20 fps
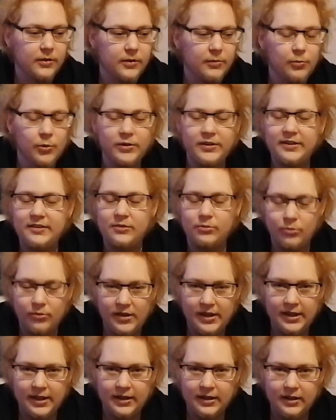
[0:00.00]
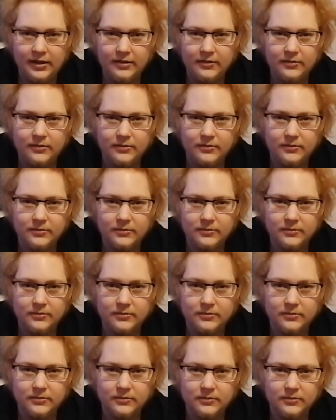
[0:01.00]
what is real
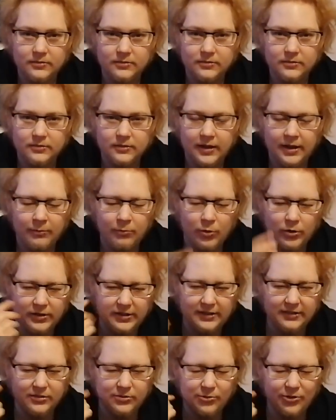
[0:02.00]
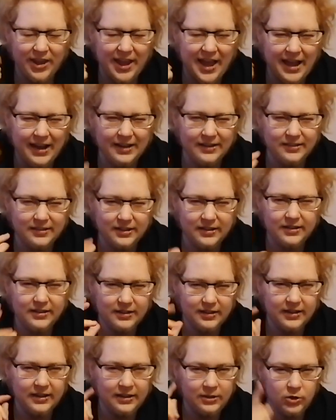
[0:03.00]
and what is reality
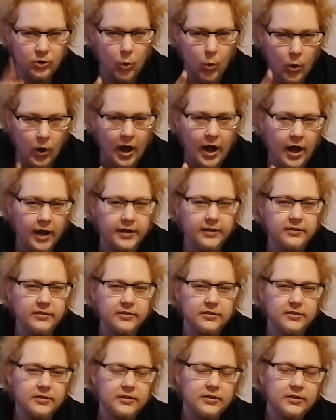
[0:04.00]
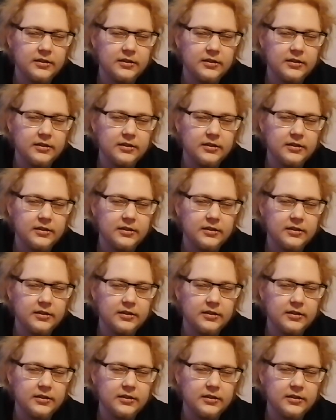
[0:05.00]
in your eyes